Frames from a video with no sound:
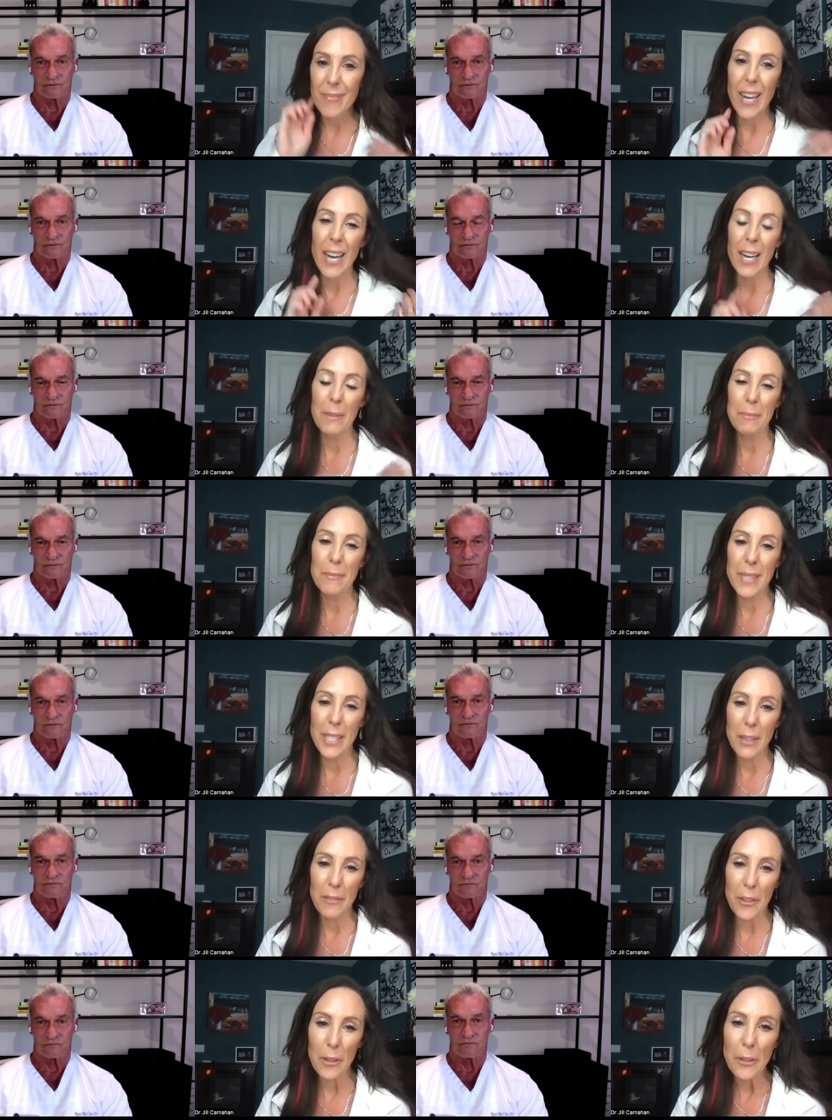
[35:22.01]
Speaker 1: Um,
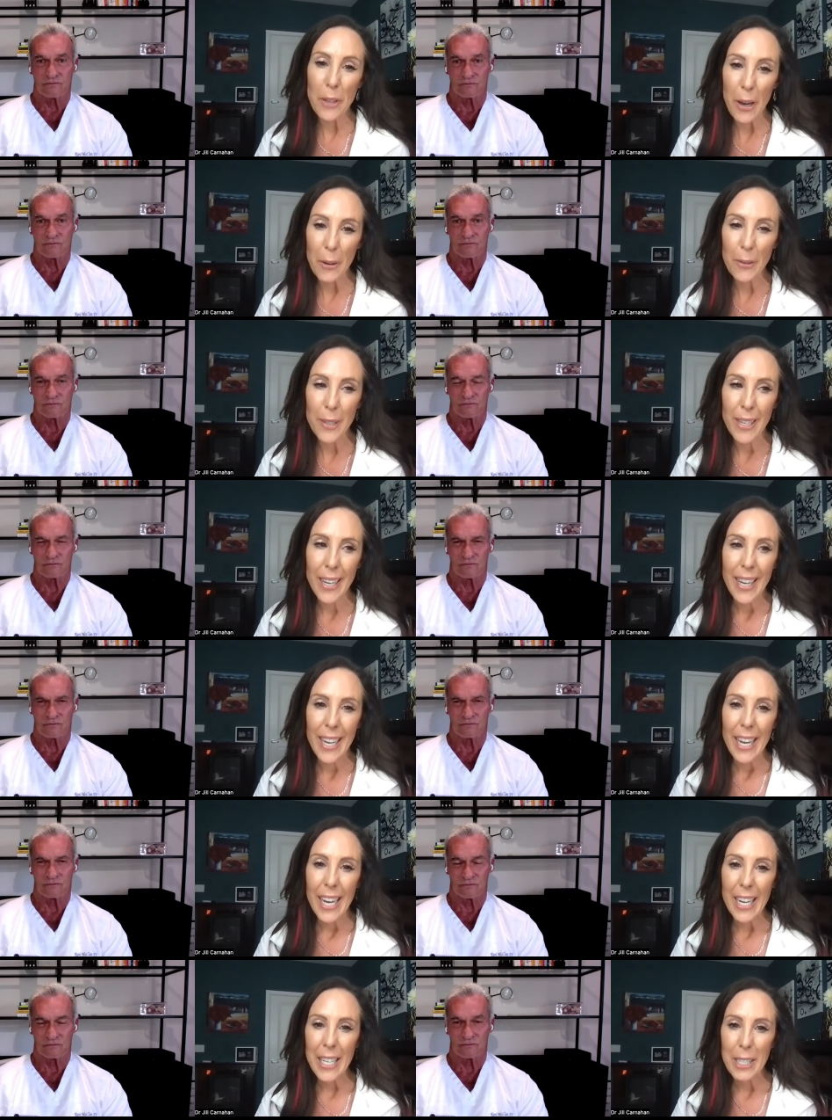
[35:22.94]
you know, if they're low,
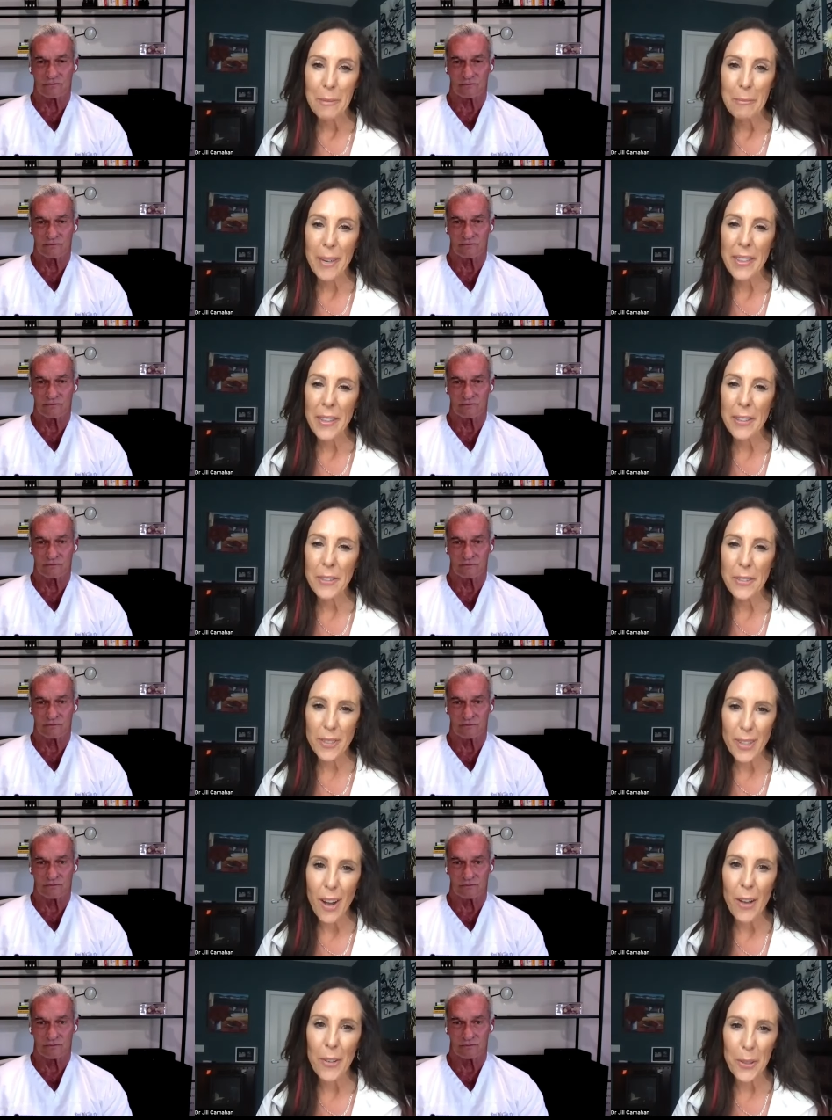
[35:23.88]
um, but
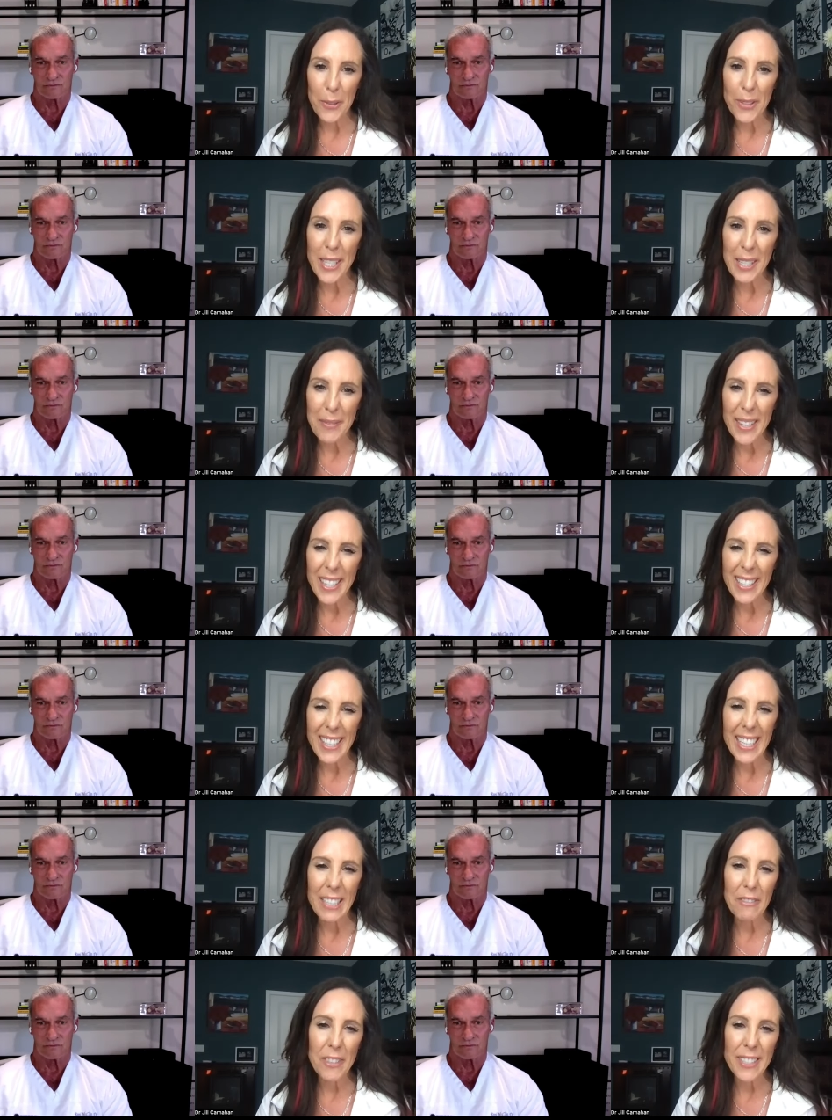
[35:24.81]
there's also same thing,
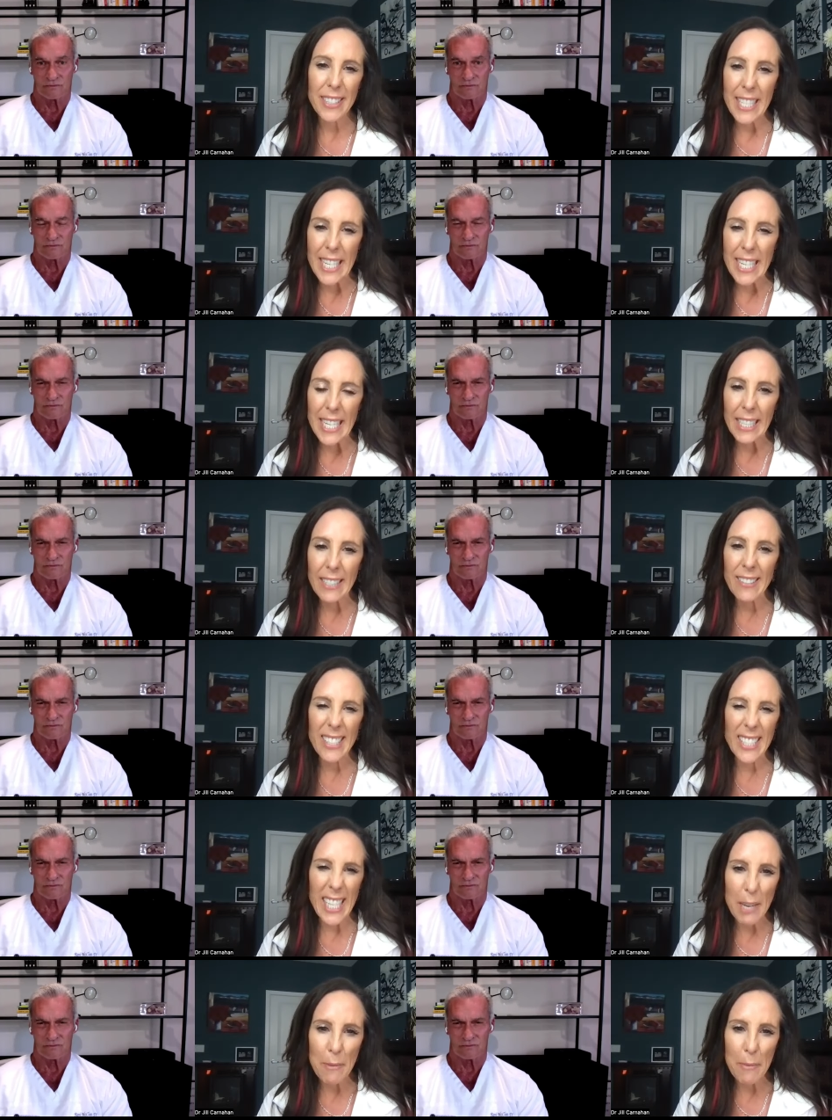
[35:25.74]
kind of fatigue,
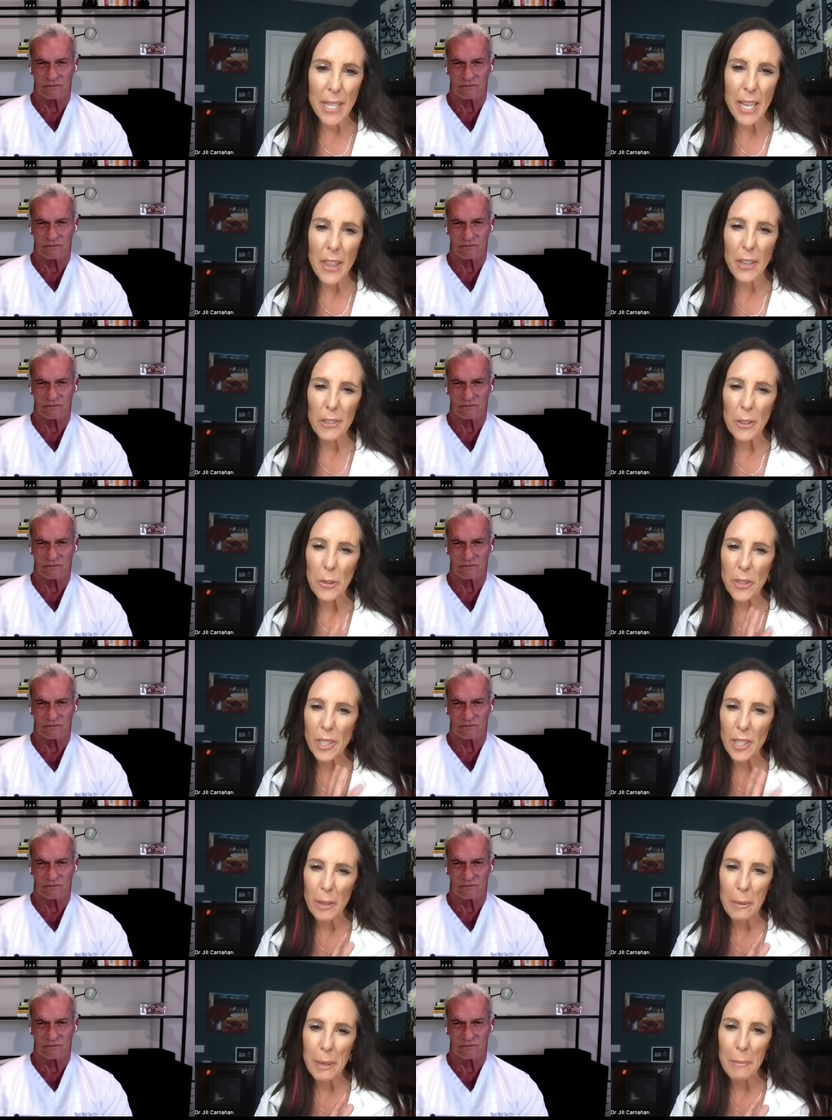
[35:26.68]
stamina. They're
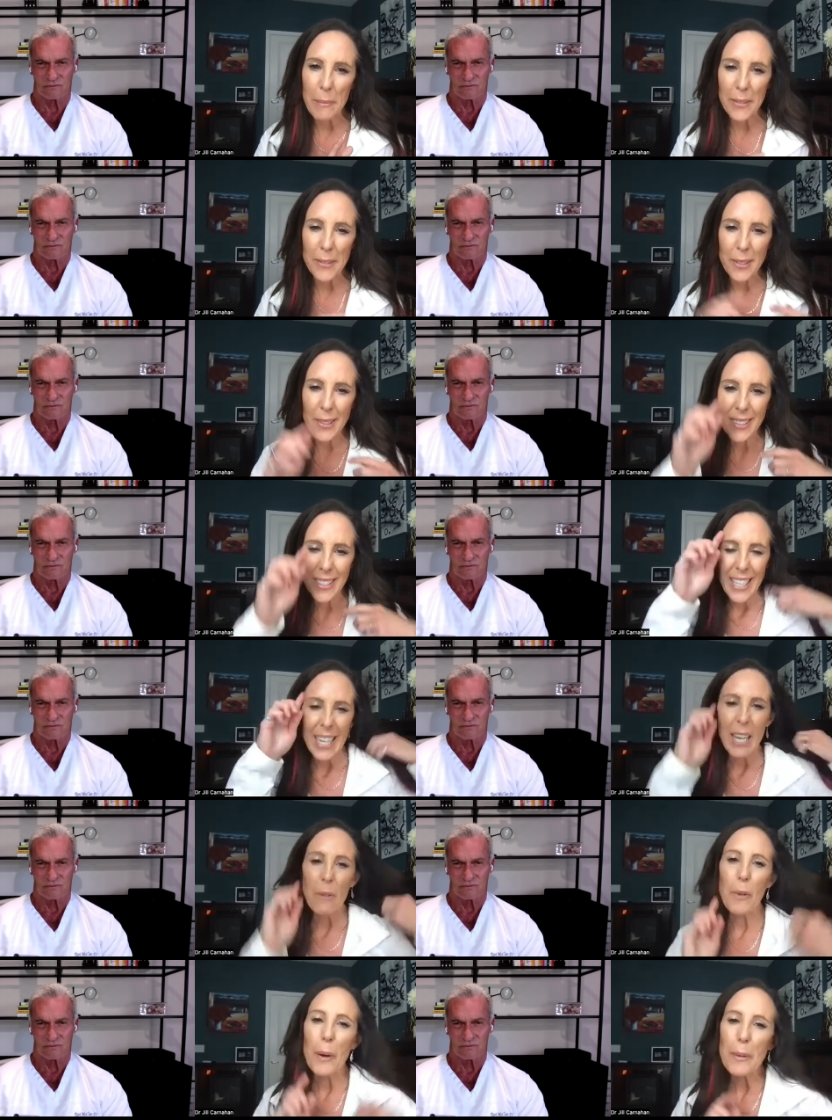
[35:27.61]
losing a little bit of muscle.
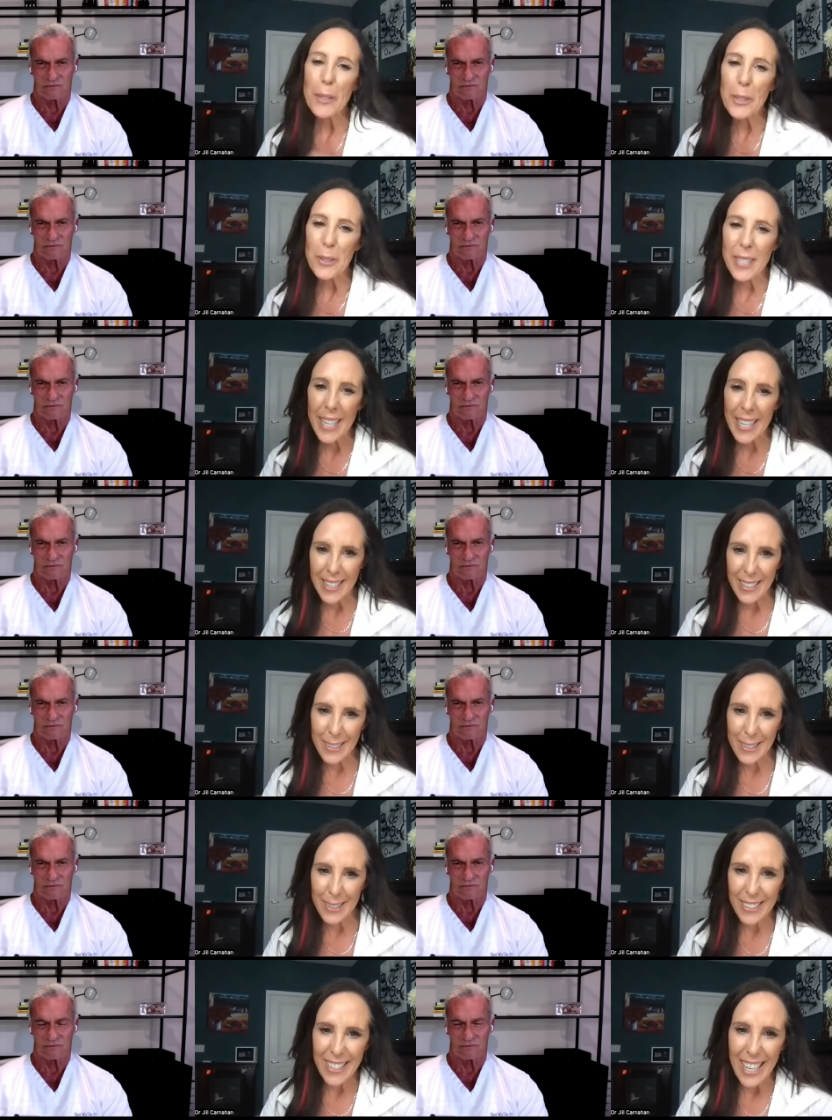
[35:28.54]
Where would you take
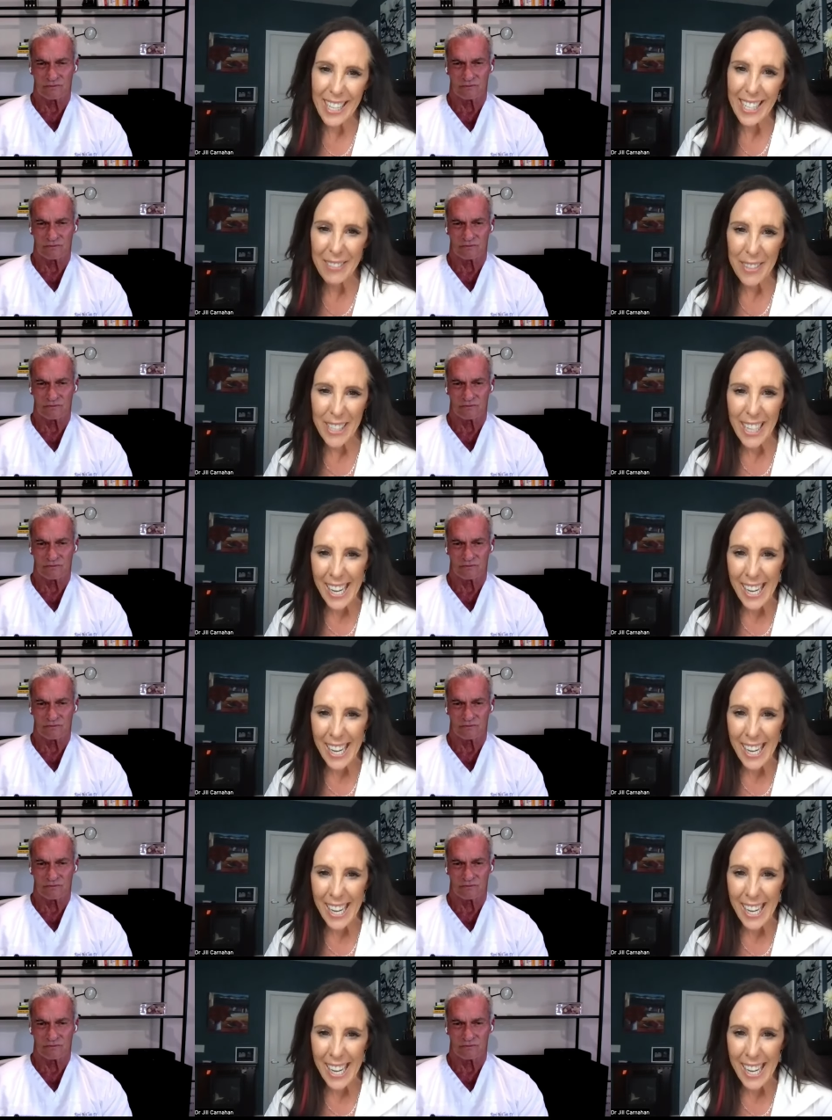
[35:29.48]
this kind of a